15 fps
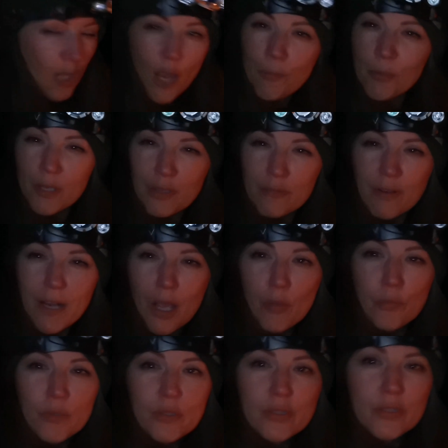I'm gonna run out
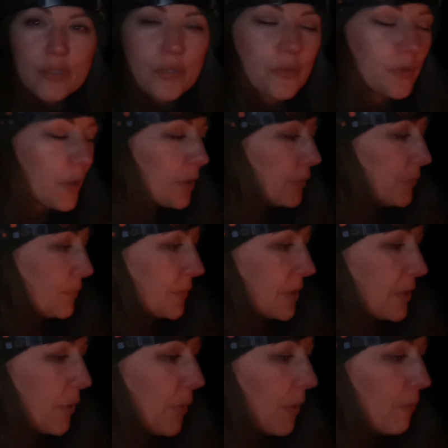of wood soon though,
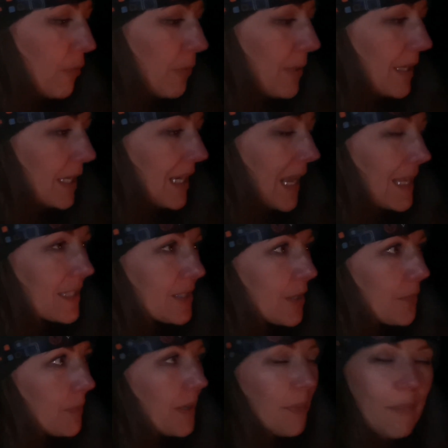so I'm probably gonna end
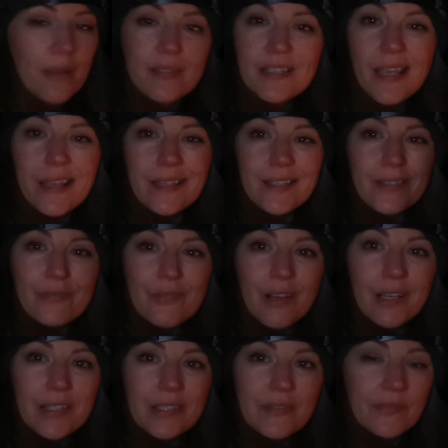up in my tent
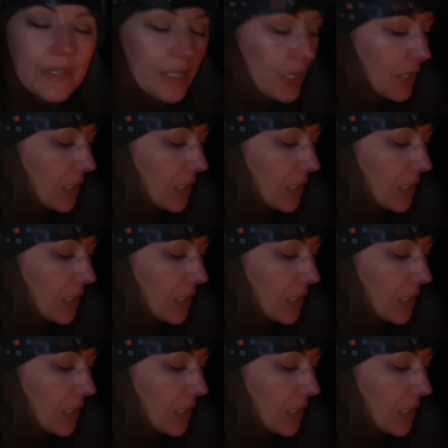relatively